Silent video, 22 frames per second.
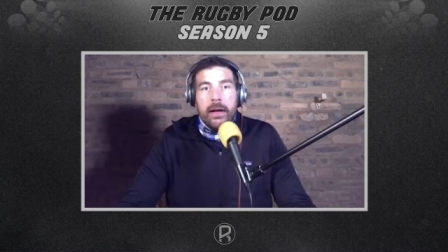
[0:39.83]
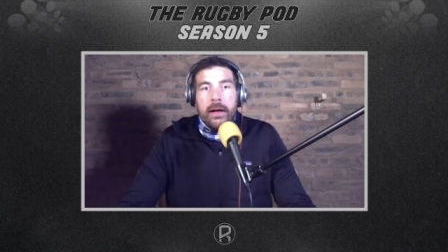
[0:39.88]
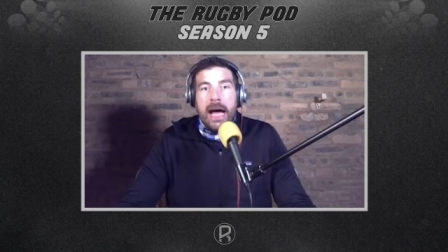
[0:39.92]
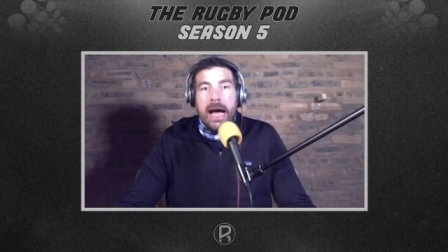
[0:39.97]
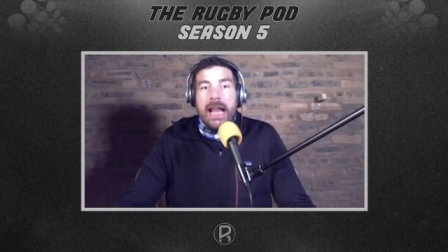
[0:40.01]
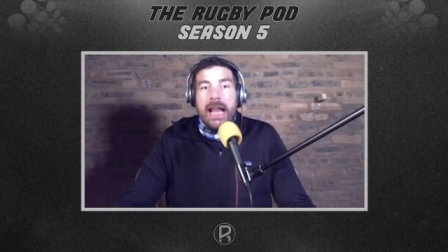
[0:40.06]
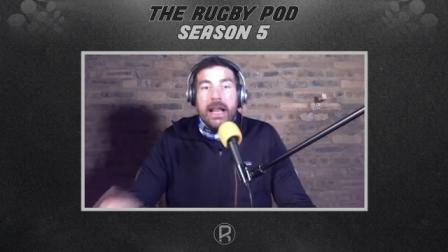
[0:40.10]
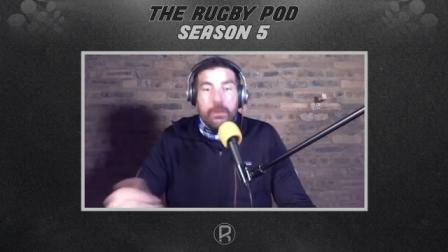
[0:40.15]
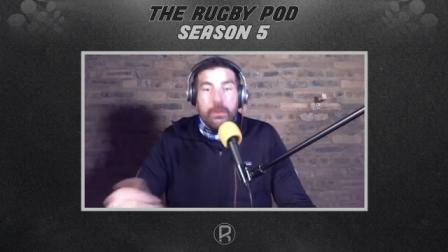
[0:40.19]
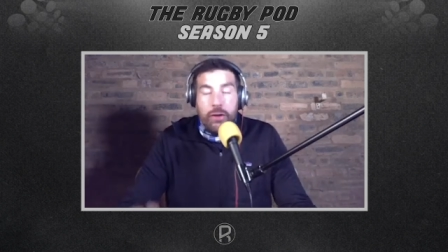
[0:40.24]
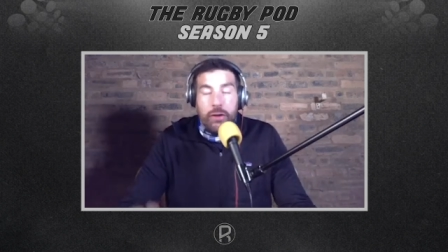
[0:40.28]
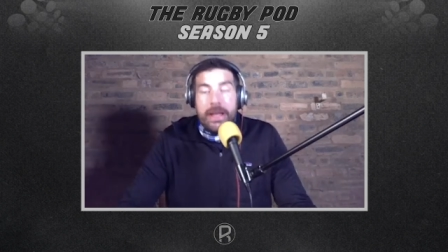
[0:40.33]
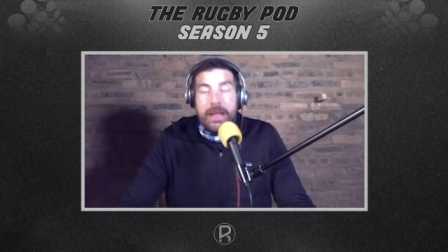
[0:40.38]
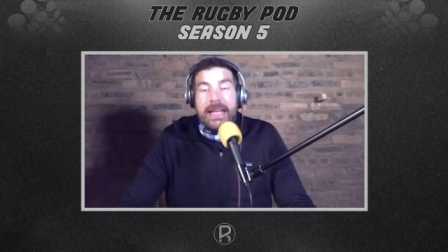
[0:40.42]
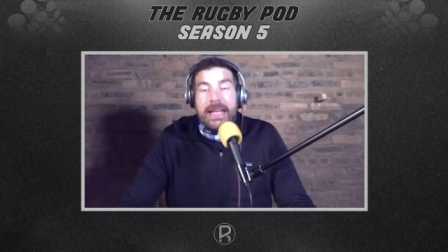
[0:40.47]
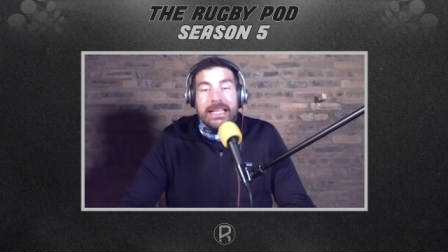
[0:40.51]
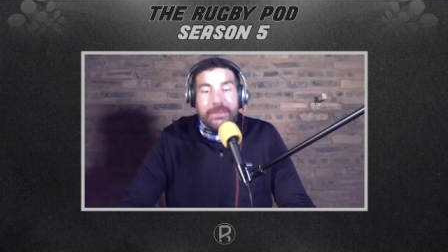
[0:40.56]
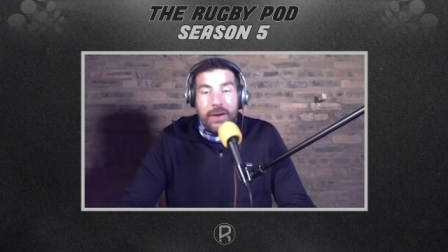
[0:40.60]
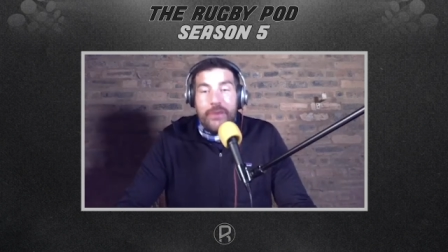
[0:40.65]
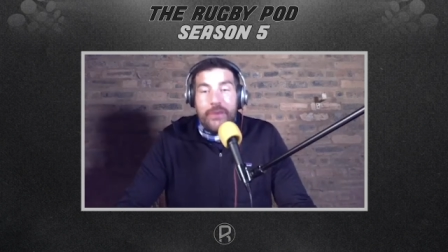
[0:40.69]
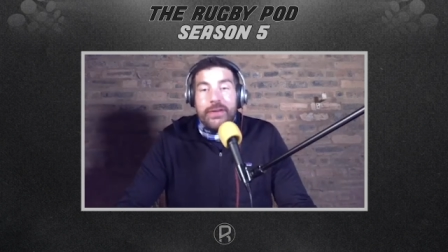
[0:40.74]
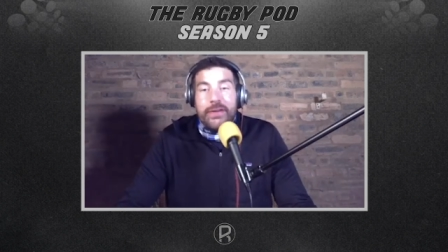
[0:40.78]
and it
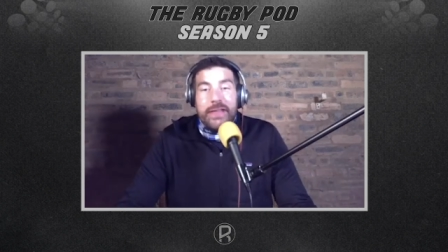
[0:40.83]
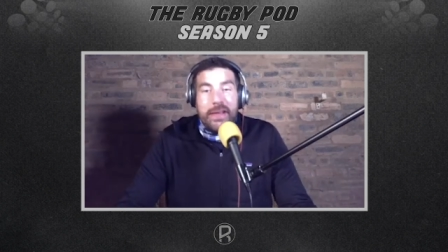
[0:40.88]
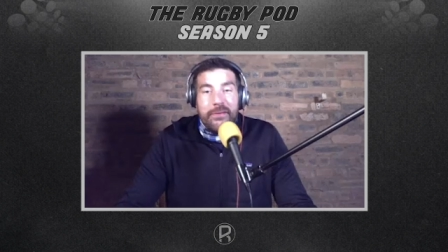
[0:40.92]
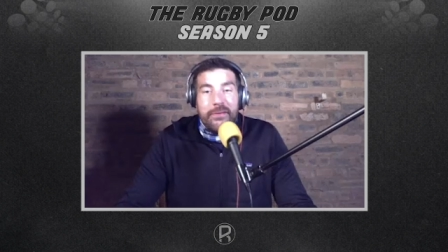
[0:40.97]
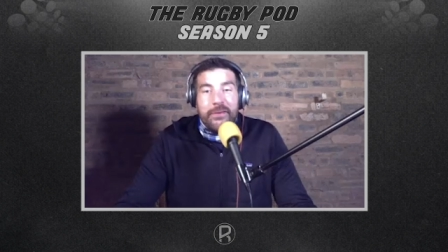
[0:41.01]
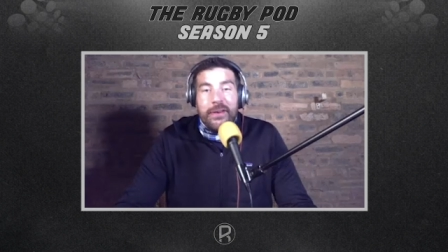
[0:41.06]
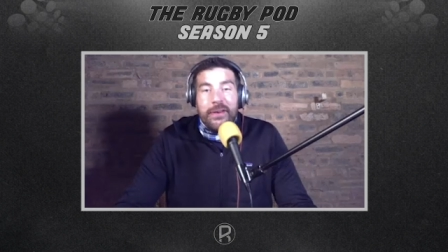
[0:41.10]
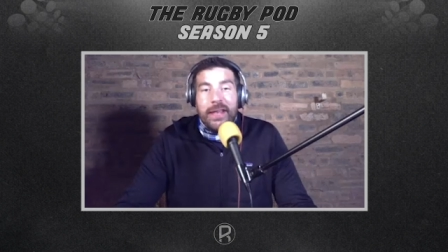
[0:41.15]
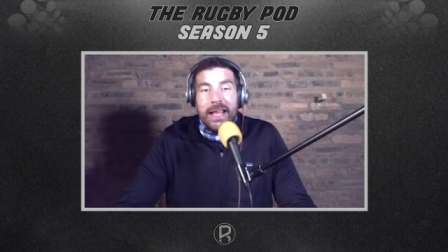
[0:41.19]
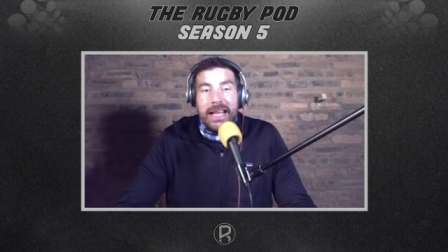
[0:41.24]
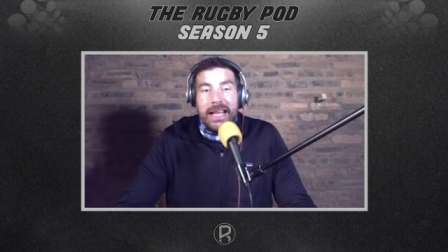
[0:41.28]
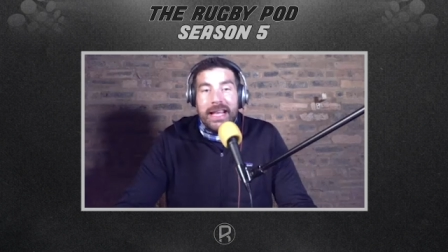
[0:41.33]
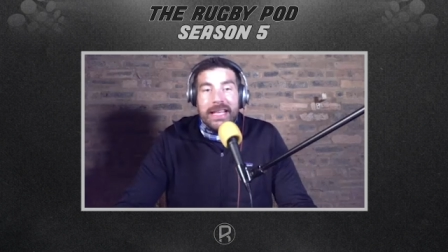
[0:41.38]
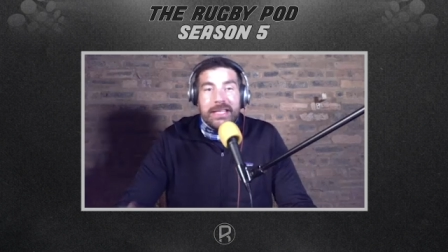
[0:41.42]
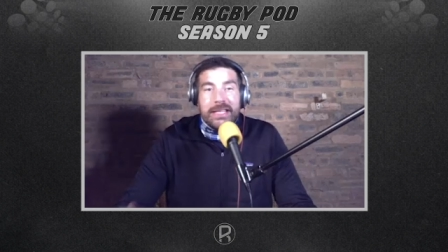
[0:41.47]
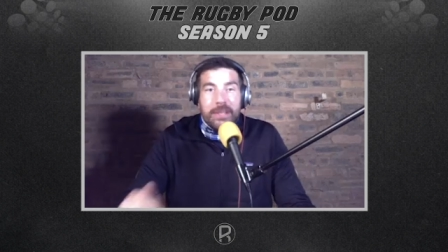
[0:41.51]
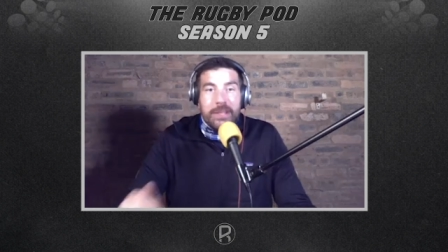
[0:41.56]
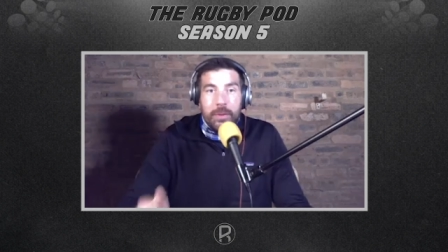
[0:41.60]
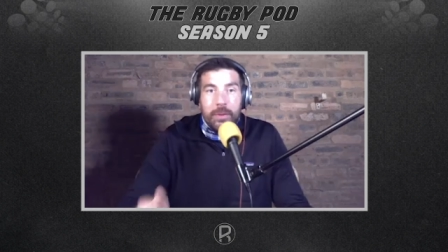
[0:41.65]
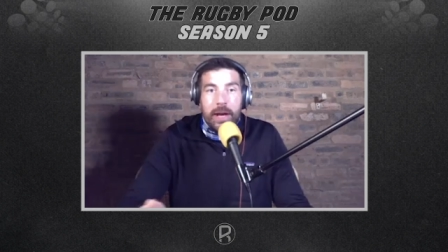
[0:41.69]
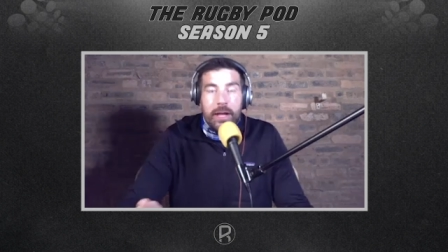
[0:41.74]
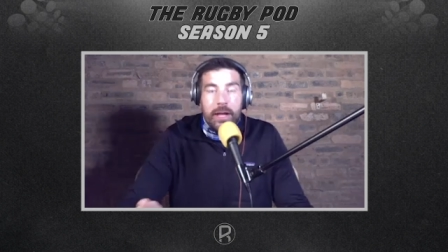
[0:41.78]
reads very differently to
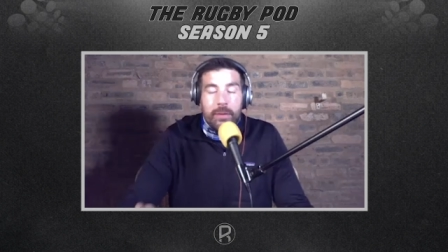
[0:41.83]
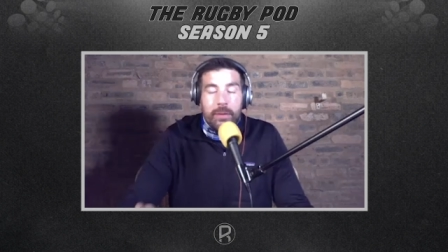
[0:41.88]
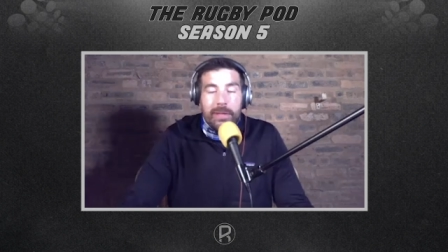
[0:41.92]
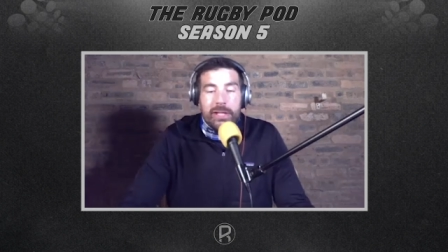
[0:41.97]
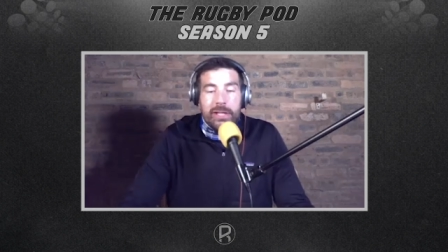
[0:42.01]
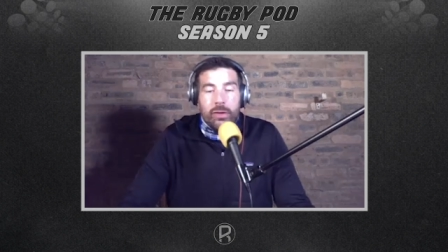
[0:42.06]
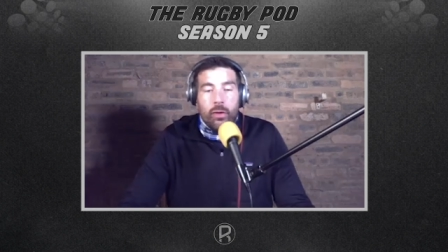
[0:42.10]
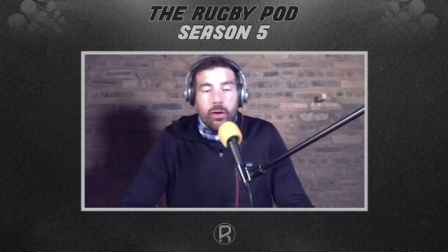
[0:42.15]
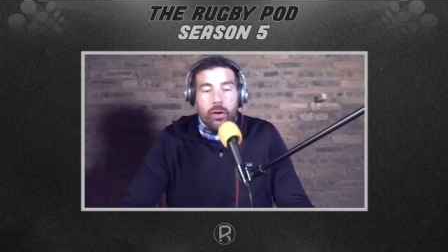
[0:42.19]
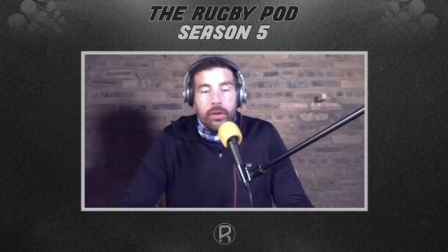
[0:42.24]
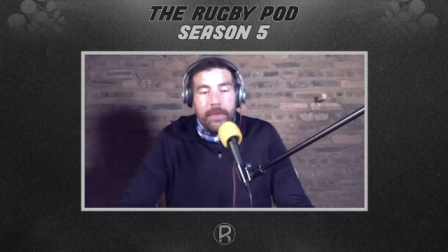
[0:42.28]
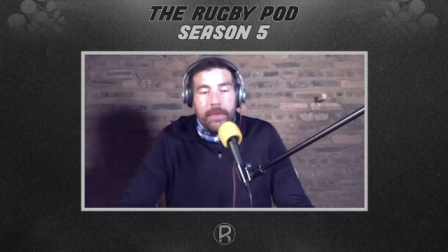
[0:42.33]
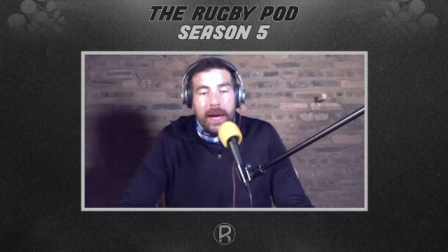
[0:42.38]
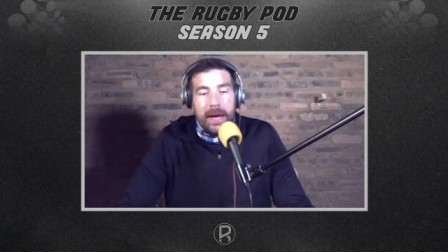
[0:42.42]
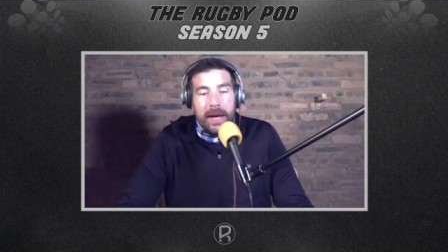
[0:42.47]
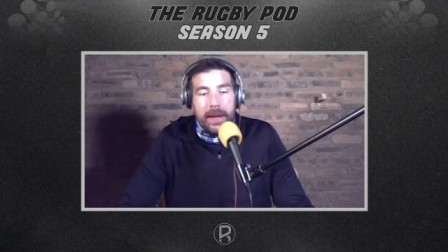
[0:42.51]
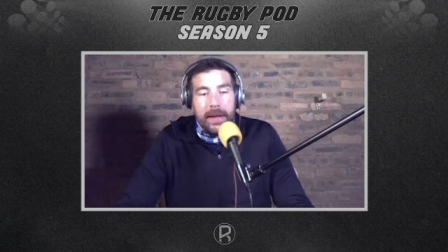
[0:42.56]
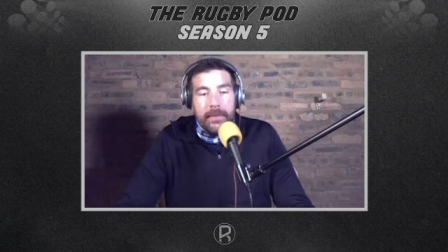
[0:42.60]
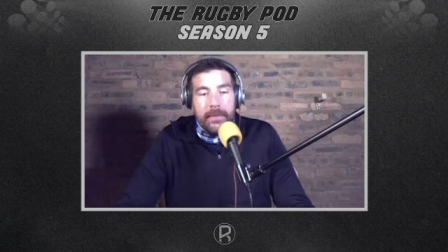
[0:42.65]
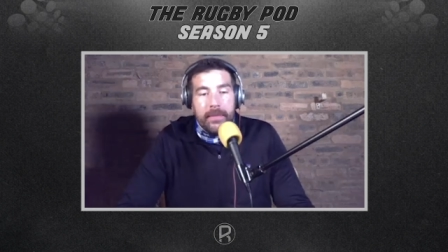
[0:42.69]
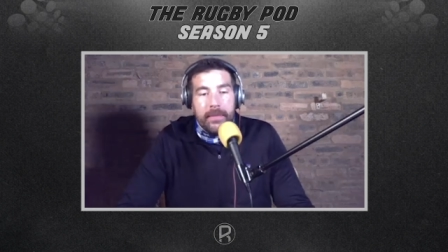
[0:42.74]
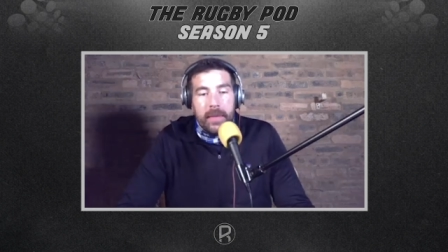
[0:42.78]
the way that we talk about it.